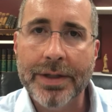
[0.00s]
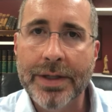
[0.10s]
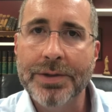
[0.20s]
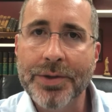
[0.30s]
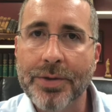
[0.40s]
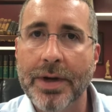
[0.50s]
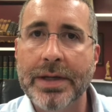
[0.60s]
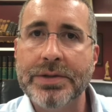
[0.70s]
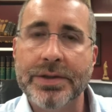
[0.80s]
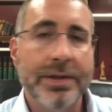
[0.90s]
in
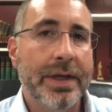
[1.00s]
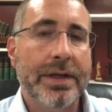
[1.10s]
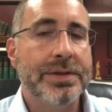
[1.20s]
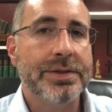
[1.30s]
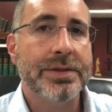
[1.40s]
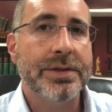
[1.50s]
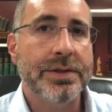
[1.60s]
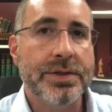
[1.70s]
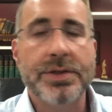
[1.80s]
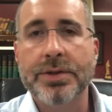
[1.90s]
Christ, and that
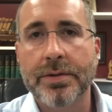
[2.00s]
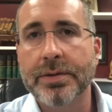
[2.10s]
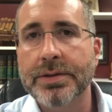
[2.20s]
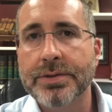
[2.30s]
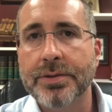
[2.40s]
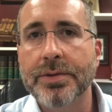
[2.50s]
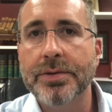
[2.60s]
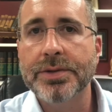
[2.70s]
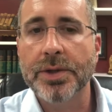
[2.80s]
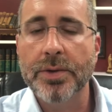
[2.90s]
is eternally true.
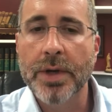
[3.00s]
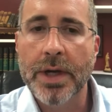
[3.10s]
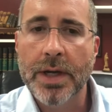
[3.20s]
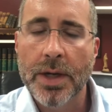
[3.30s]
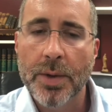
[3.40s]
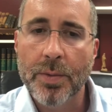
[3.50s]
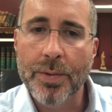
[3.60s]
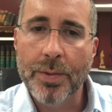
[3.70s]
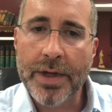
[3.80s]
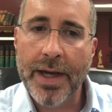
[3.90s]
So
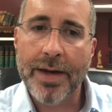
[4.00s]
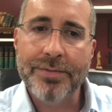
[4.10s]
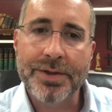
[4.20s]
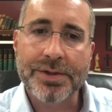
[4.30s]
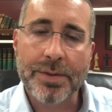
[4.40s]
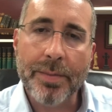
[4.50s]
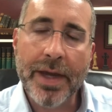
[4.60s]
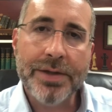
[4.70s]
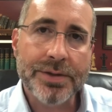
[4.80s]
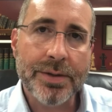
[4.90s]
we have this
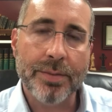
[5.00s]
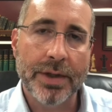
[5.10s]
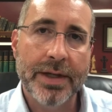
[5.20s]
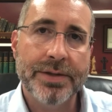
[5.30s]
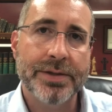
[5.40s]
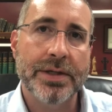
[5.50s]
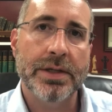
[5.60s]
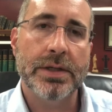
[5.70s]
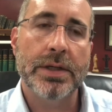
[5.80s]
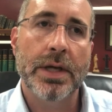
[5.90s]
amazing
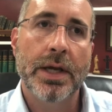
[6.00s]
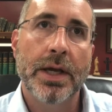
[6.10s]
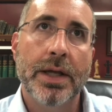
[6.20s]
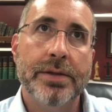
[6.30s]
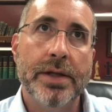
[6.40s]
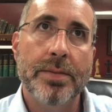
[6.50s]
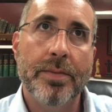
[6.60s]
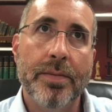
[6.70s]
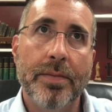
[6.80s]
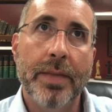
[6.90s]
blessing that
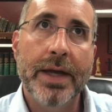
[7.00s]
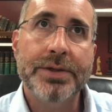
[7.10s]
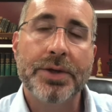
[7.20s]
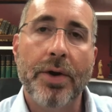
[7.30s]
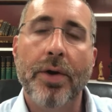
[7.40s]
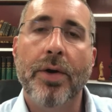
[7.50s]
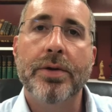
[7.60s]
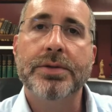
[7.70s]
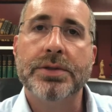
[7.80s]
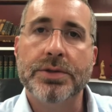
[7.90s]
makes our
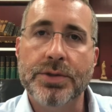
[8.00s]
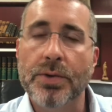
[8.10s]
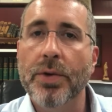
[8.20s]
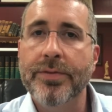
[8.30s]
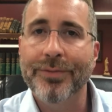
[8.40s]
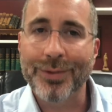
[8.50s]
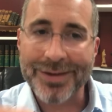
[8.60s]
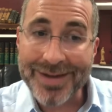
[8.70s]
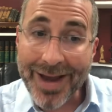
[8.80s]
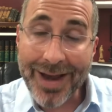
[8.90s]
hearts joyful
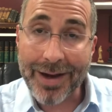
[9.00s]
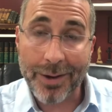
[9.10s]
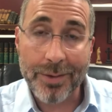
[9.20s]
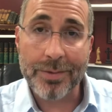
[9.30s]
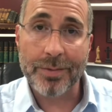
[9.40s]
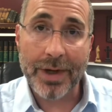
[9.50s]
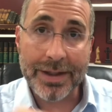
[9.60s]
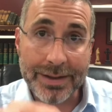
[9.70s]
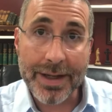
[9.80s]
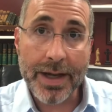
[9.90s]
now,
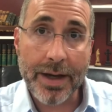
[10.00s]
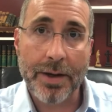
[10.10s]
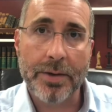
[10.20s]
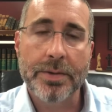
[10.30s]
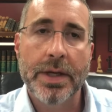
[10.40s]
right? Now.